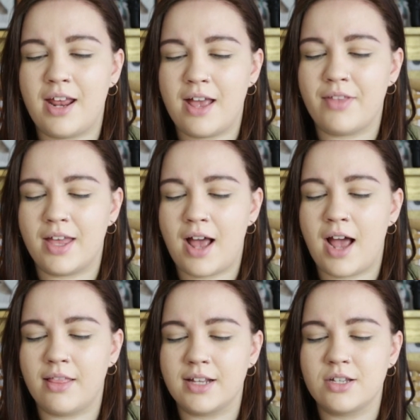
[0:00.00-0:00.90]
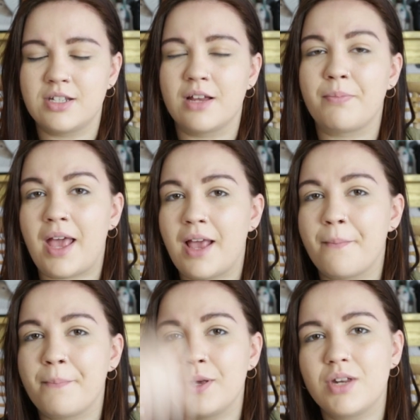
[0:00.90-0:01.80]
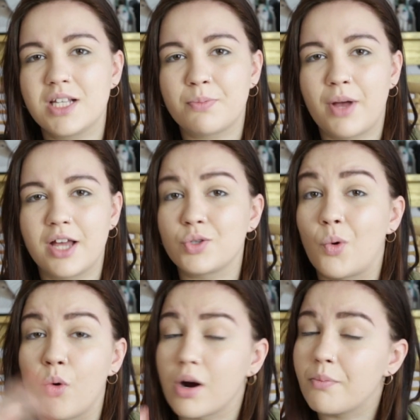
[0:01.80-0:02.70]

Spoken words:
and then I like to dip a beauty sponge or